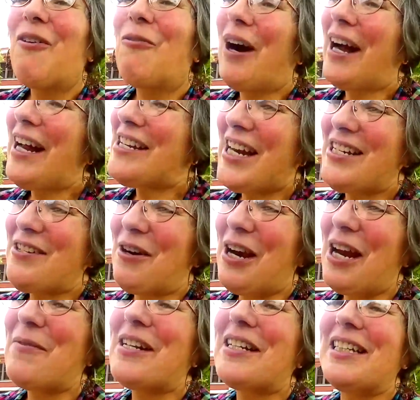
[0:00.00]
Y.J.
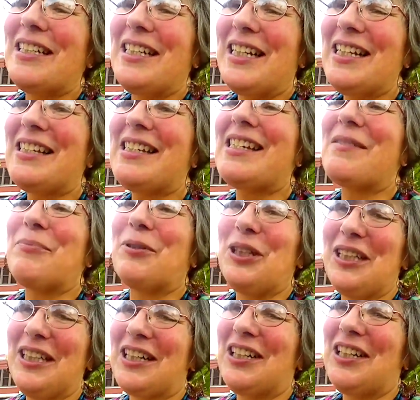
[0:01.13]
Draymond can kiss his
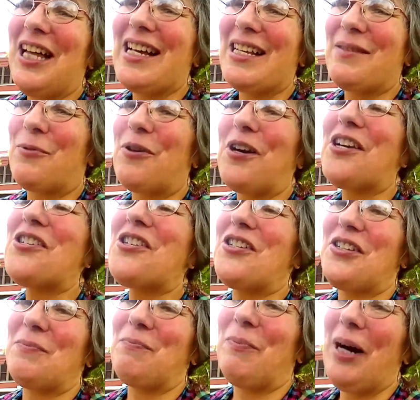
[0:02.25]
political
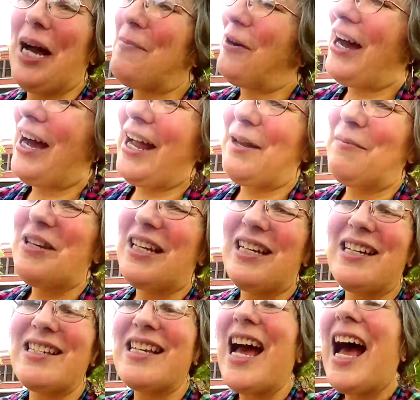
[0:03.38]
aspirations bye-bye,
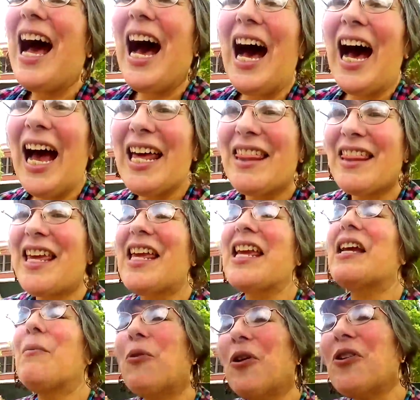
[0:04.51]
because I
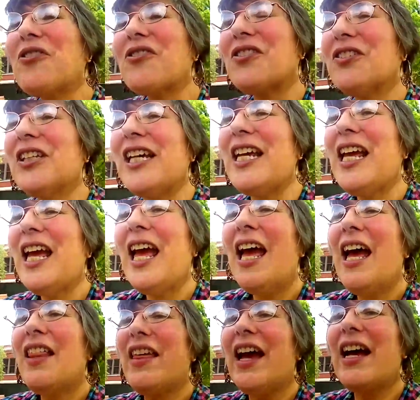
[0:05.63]
think personally
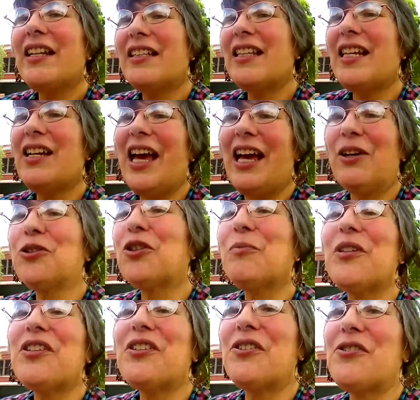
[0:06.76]
that the elder
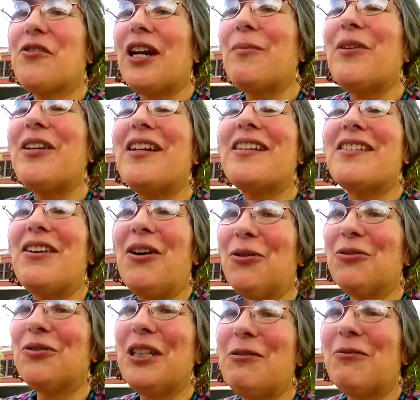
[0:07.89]
Mr. Draymond is
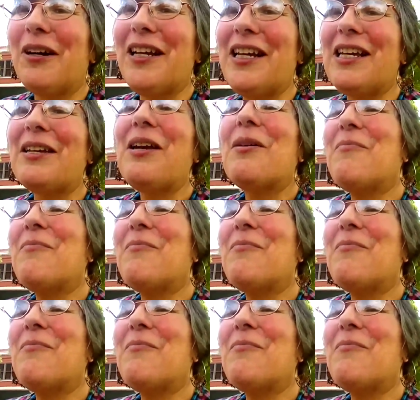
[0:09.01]
only running